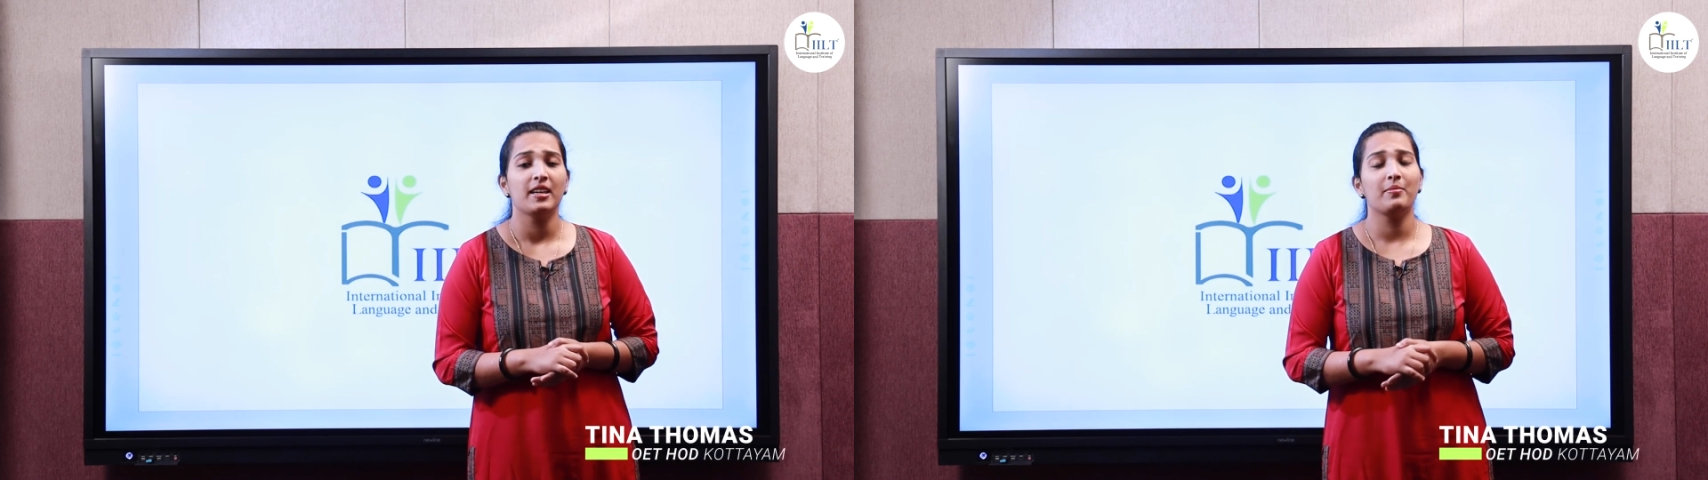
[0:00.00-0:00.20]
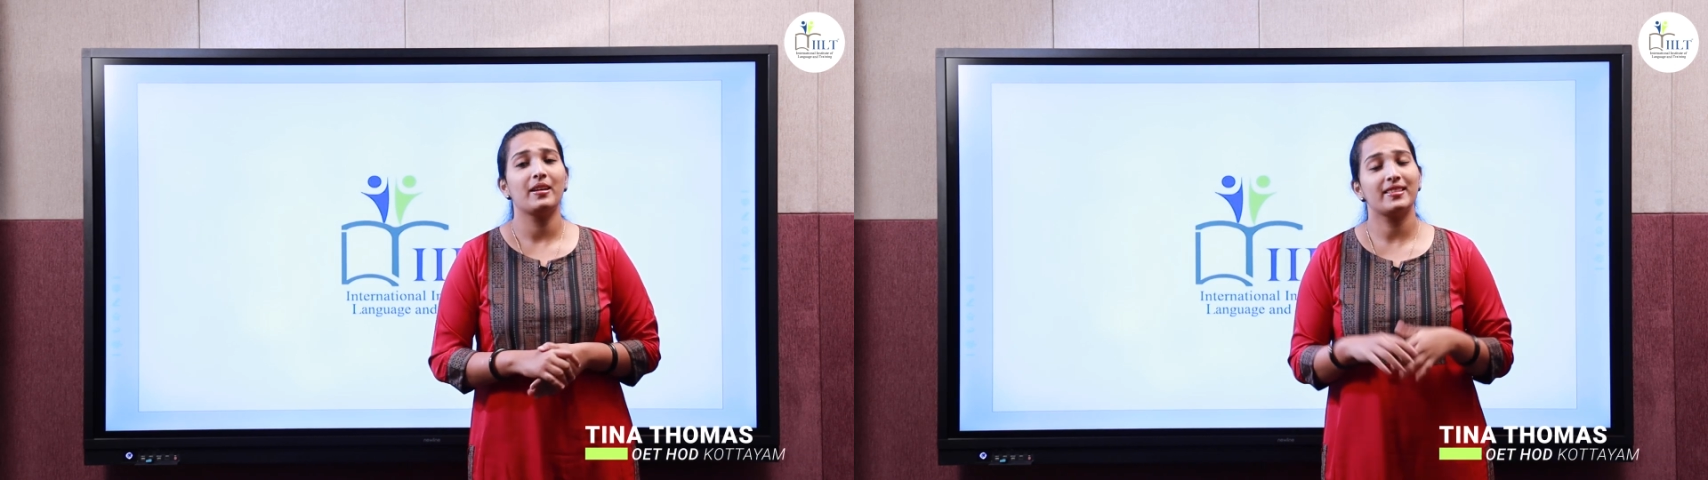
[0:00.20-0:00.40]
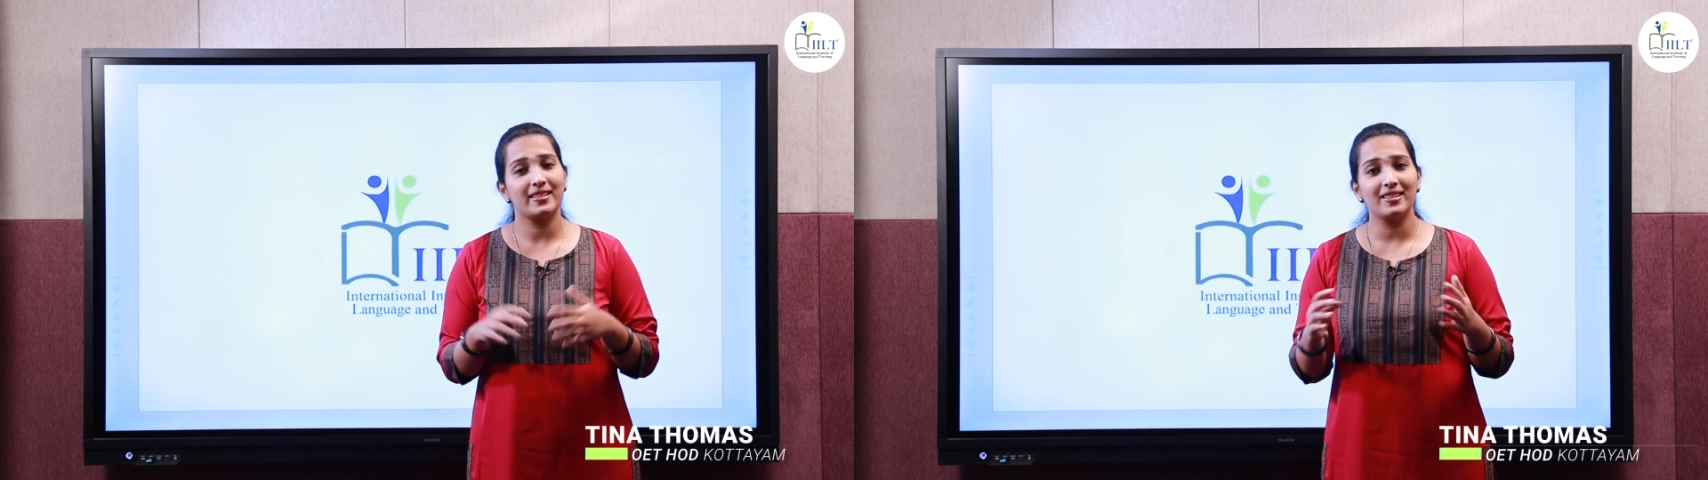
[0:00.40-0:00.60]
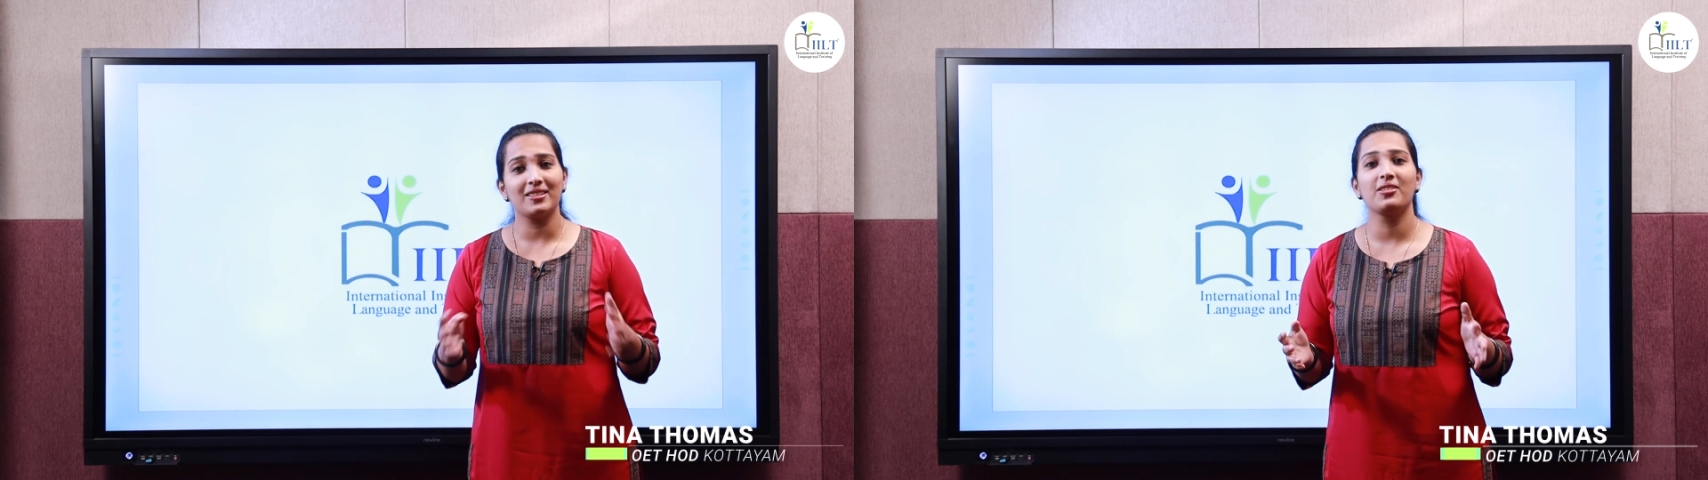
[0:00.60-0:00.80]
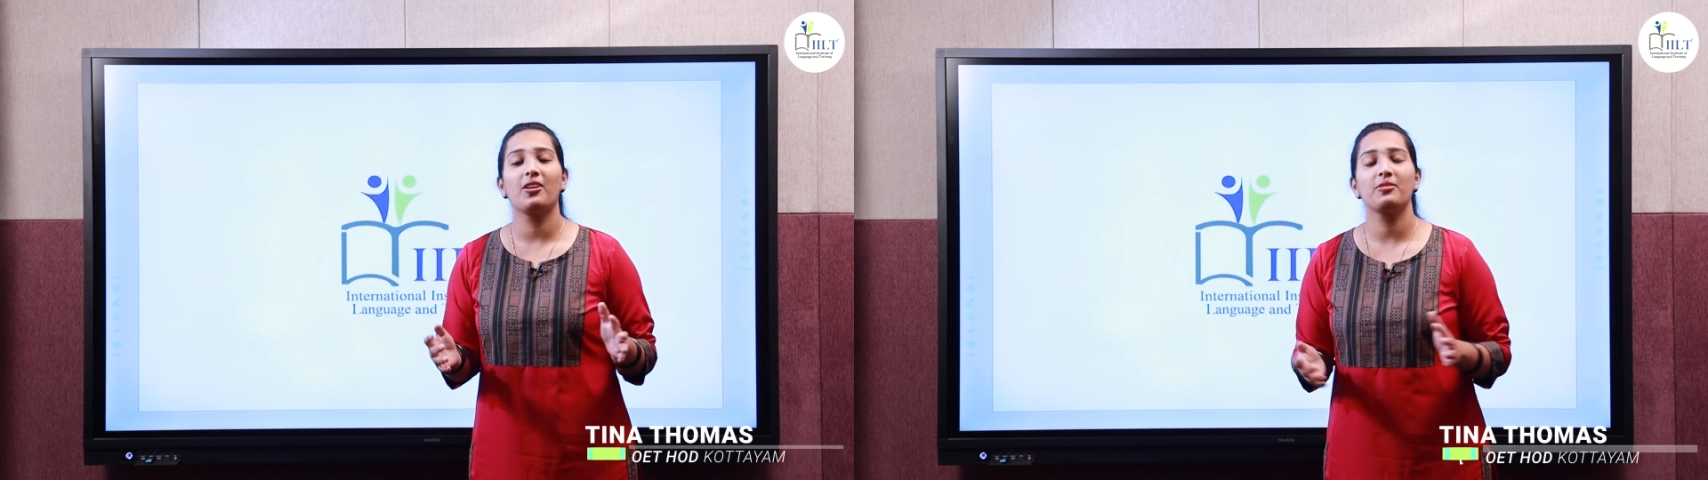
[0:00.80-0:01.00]
but
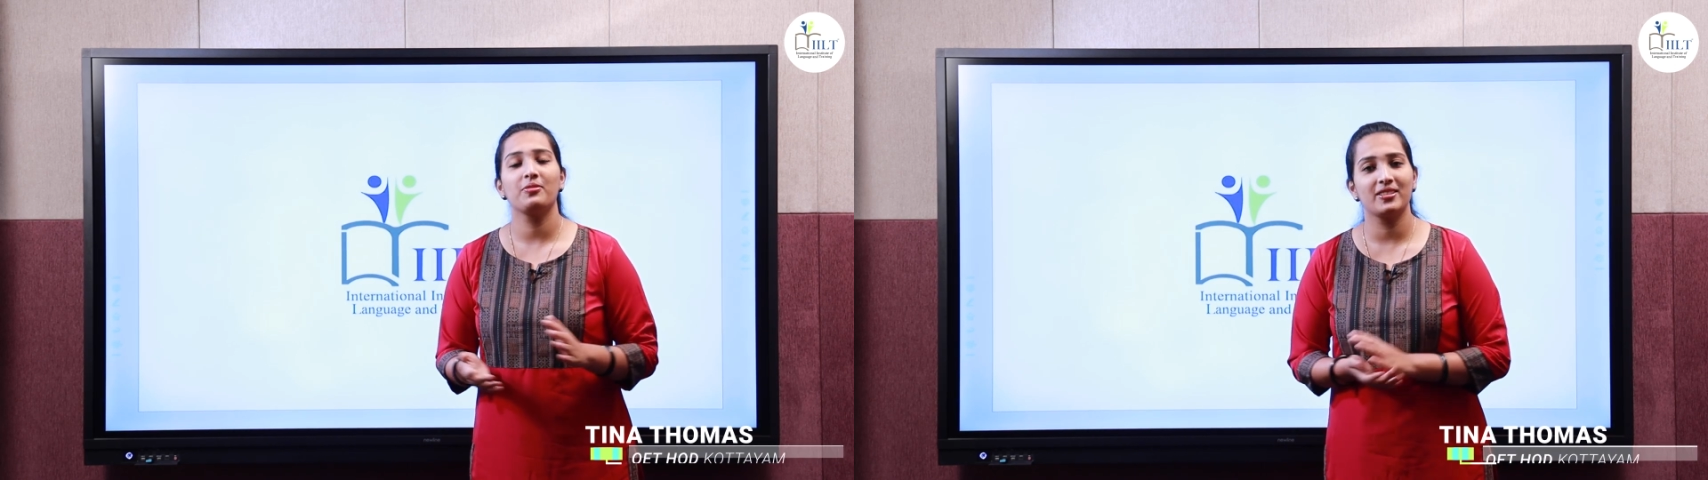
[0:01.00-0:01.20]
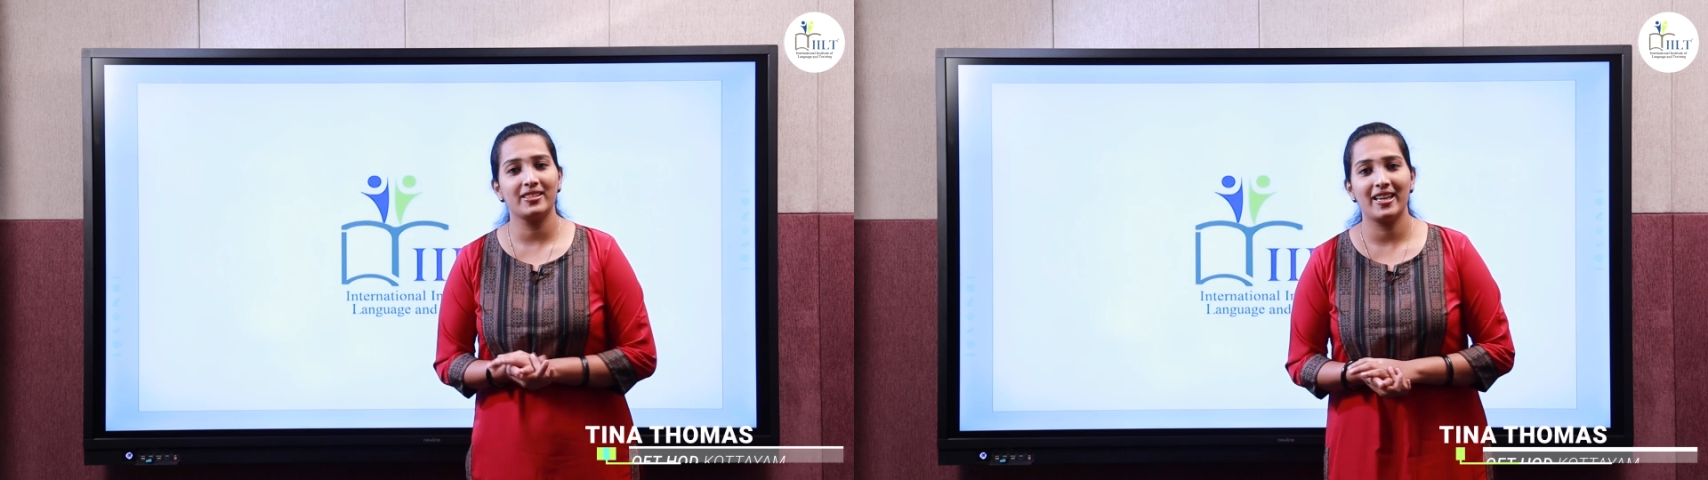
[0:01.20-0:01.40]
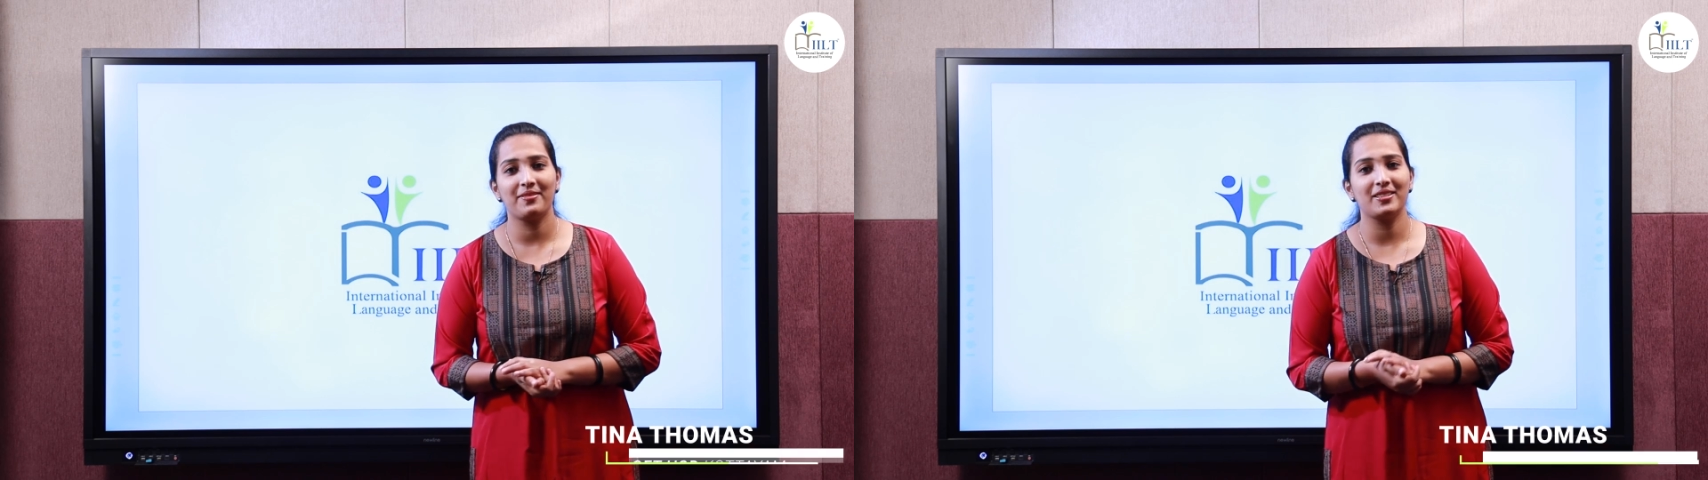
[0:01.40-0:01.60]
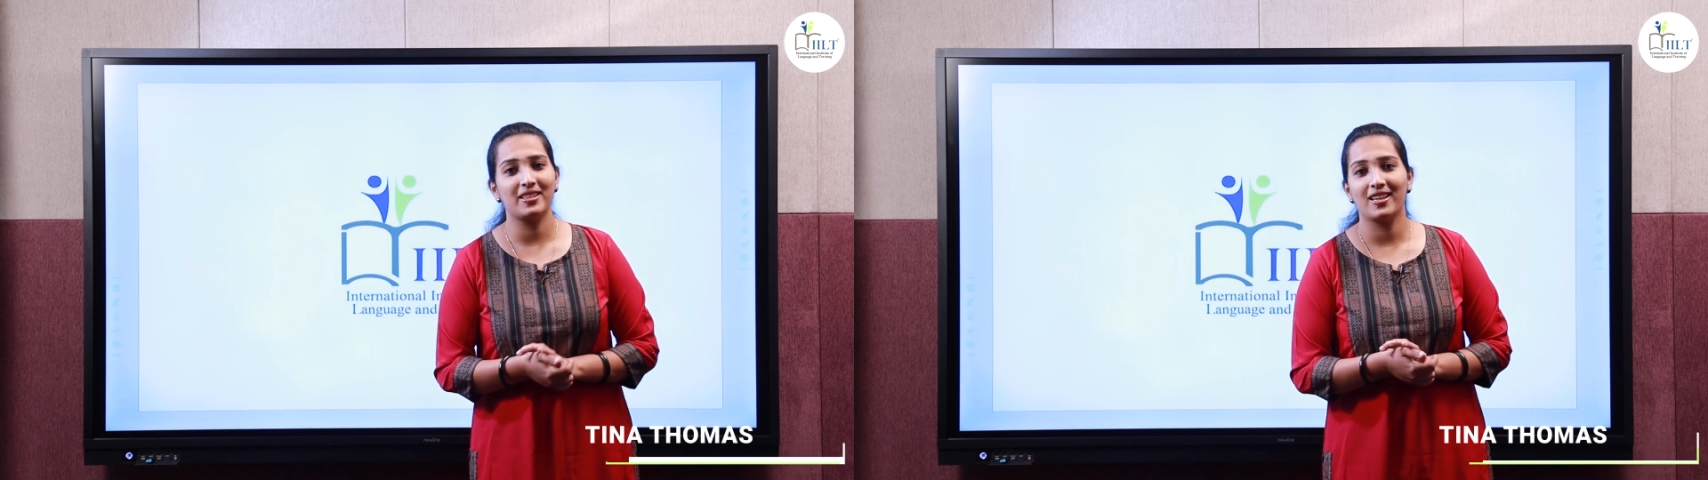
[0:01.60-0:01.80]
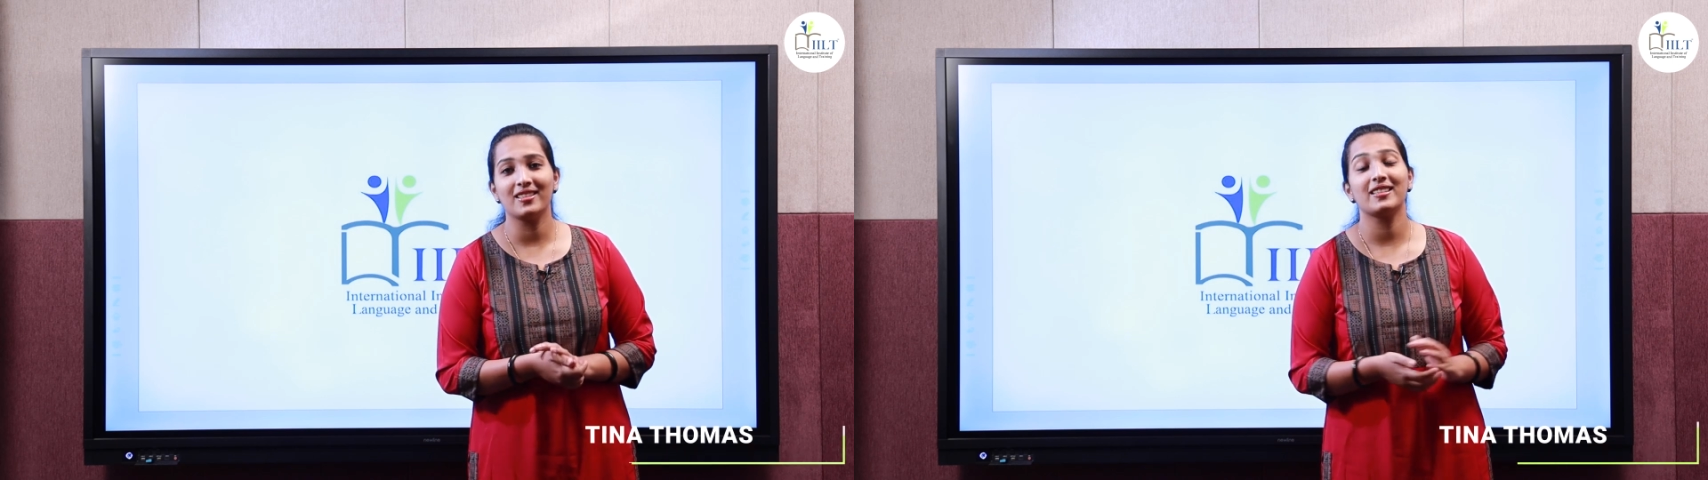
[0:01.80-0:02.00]
still God was there with us.